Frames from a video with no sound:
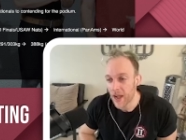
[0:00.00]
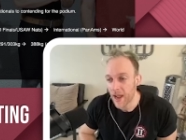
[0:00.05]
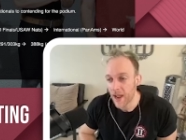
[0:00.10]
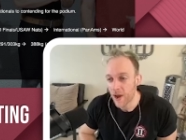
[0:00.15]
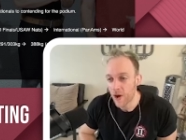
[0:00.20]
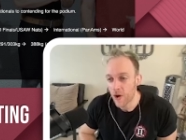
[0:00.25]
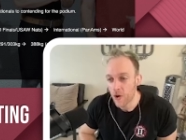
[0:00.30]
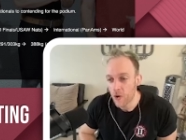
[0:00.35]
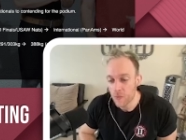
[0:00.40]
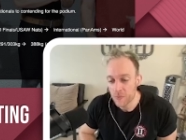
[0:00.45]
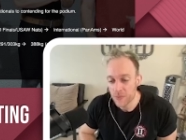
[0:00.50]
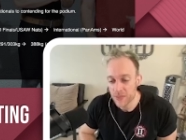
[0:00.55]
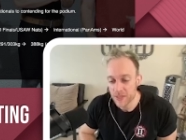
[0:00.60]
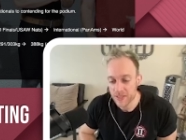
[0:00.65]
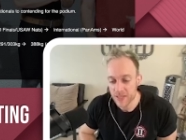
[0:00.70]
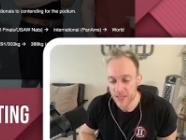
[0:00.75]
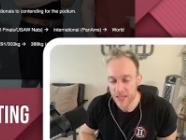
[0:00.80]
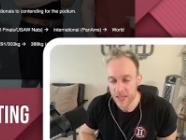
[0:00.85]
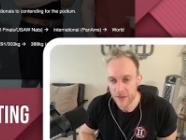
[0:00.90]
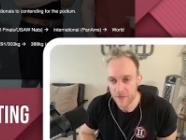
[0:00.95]
I hope
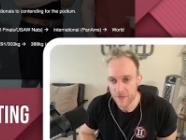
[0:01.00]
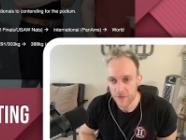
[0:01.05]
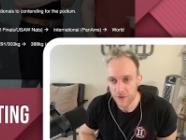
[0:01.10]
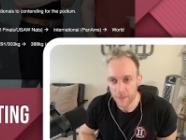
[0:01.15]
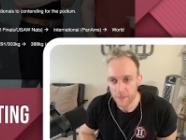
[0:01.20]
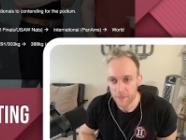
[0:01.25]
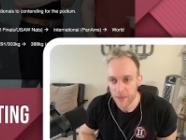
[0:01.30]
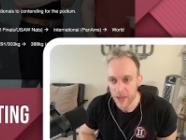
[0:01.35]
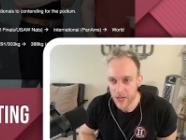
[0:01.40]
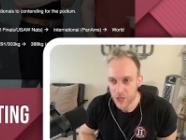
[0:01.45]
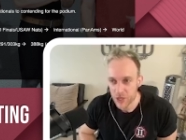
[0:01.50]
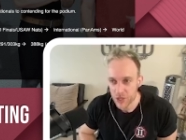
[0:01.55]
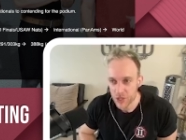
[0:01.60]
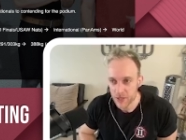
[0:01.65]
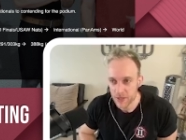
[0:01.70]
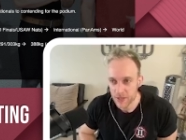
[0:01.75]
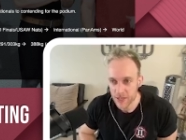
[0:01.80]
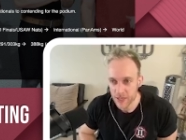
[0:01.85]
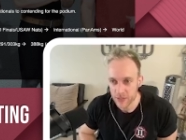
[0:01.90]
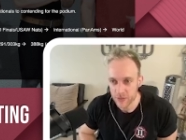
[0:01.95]
this
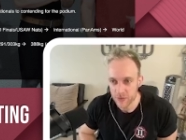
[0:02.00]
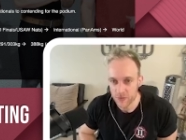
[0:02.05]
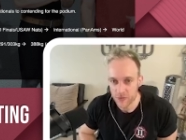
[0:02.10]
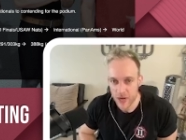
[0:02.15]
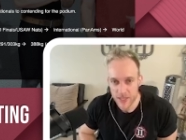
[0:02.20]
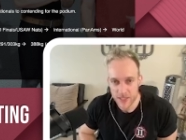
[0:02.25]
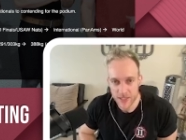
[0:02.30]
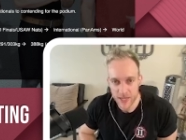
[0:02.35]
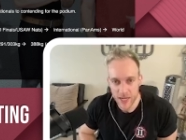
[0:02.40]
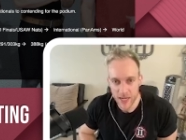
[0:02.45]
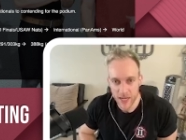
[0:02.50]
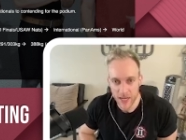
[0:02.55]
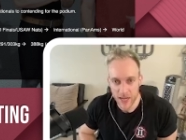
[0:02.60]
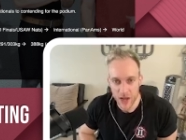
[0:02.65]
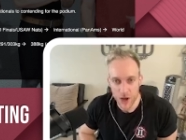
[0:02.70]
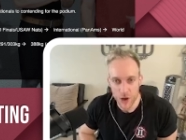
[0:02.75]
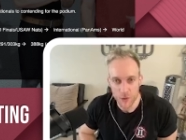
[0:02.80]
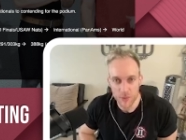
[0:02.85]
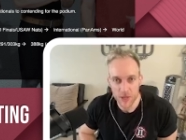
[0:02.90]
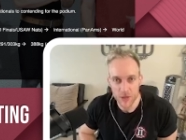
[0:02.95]
information is resonating and
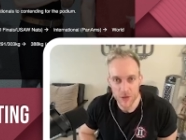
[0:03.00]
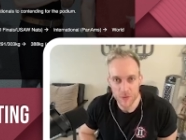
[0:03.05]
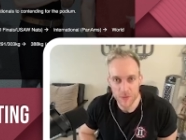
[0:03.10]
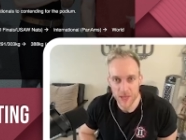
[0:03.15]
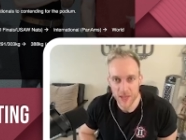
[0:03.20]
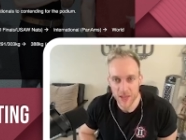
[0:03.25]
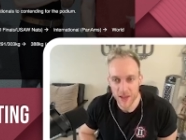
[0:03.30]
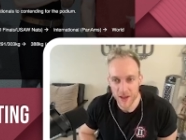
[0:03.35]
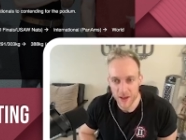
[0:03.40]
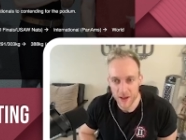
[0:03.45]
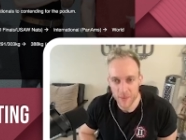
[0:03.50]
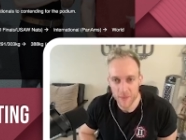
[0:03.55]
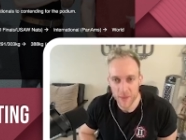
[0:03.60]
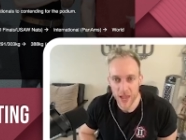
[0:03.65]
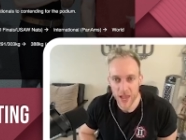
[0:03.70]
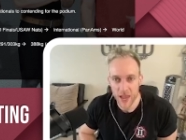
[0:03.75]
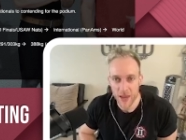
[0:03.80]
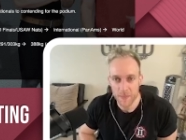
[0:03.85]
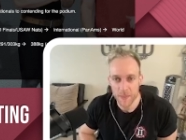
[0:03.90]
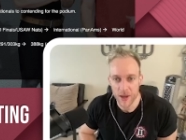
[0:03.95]
helping you become
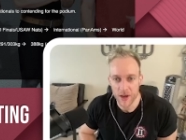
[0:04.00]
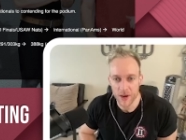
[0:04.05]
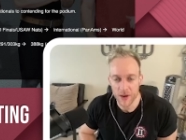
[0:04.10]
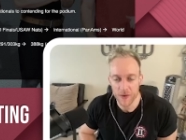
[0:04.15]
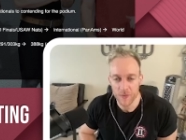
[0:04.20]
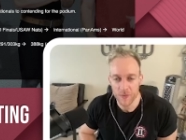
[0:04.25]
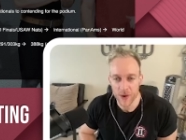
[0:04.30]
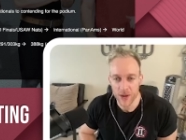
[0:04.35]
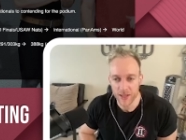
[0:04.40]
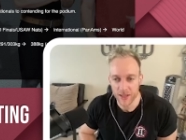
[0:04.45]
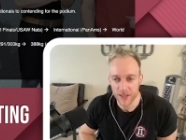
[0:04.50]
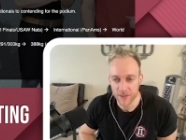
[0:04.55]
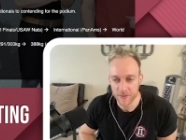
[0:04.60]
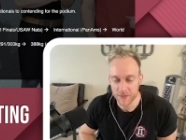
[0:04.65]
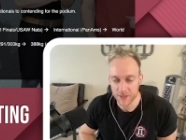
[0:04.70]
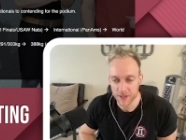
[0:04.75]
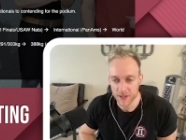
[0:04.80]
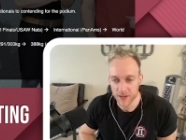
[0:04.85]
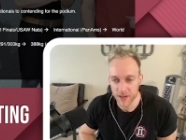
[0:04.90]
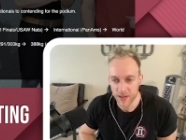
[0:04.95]
a better
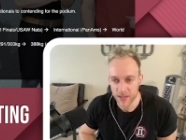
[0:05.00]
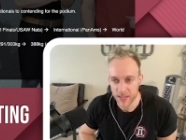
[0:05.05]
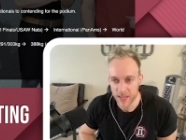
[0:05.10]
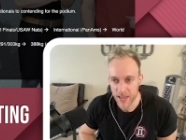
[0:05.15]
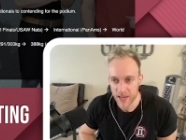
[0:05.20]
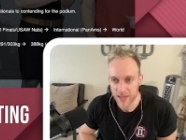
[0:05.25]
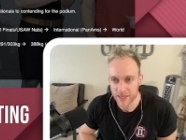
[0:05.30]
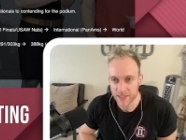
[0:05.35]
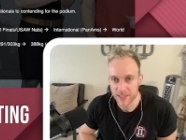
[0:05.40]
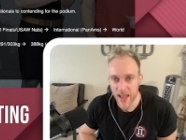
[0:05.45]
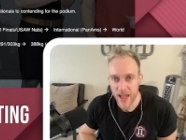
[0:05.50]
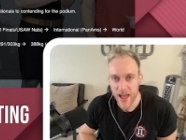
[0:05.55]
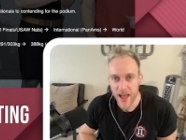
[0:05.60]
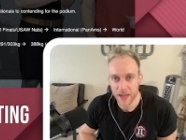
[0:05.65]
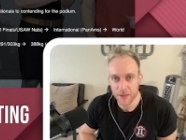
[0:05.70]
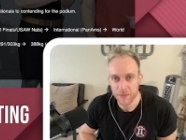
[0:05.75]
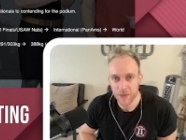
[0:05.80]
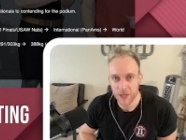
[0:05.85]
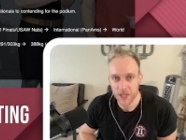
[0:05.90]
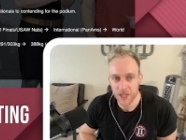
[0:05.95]
weightlifter. Again,
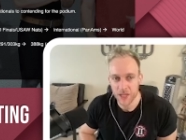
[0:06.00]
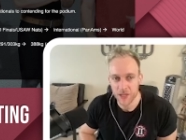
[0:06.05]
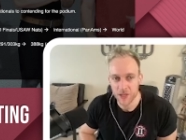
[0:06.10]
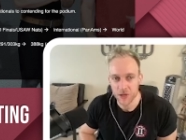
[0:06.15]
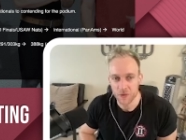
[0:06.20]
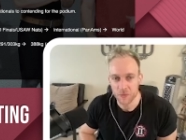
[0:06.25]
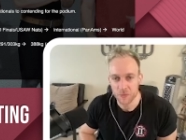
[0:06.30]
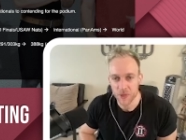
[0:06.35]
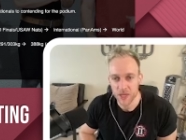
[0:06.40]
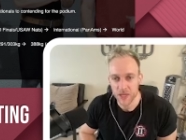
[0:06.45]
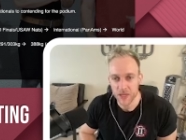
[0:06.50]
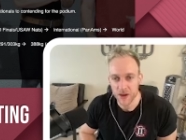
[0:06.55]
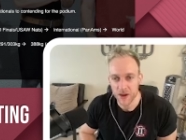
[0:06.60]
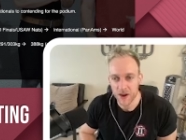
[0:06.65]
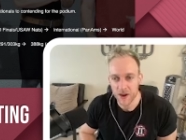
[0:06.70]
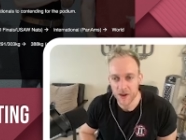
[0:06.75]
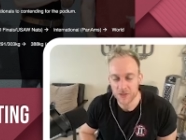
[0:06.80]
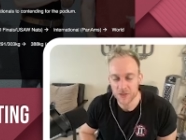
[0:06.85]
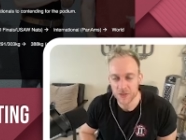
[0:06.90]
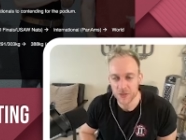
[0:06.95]
tag me in your
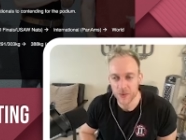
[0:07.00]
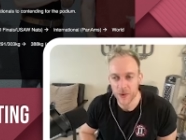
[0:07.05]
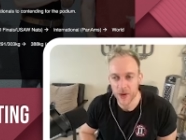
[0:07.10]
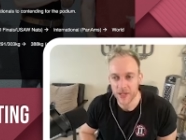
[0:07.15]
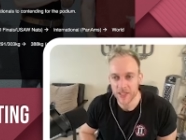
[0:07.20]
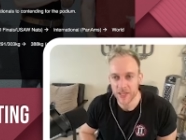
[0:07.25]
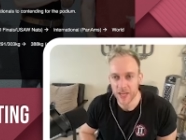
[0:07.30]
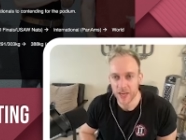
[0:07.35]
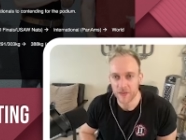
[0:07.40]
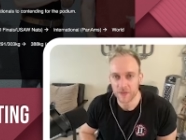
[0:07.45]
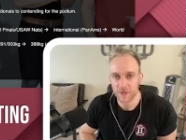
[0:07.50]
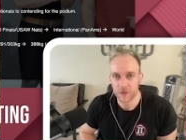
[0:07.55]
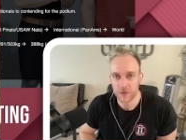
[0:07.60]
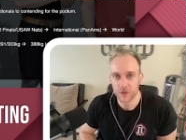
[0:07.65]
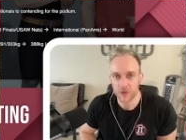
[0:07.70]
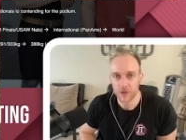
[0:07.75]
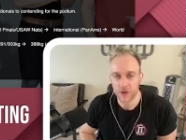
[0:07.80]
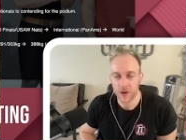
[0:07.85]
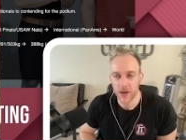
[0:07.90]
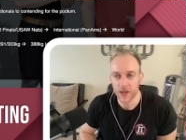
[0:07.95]
PRs. Do I take full
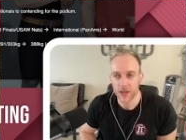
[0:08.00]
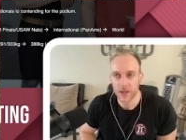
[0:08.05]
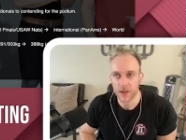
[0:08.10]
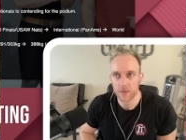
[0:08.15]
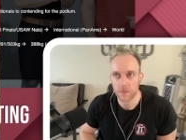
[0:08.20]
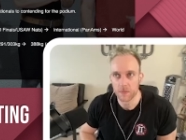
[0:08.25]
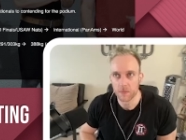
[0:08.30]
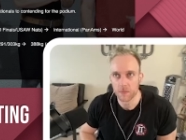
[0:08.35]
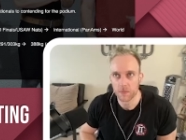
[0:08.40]
credit?